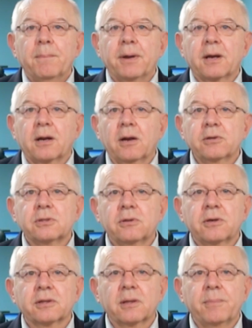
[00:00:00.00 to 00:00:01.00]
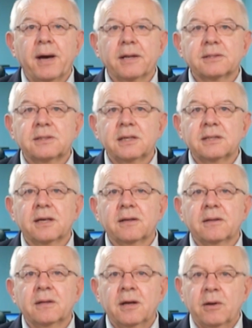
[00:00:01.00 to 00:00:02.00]
But a closer look at the March
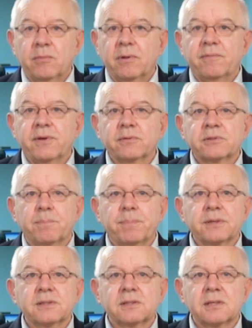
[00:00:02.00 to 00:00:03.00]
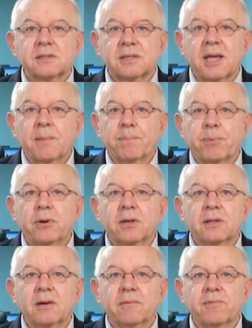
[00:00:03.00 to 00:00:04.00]
detail reveals that businesses kept
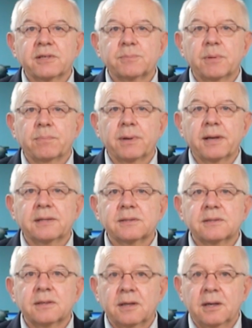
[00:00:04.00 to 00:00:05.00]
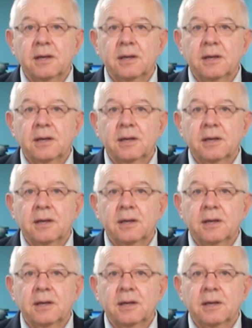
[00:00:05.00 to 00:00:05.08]
pruning their investment plans.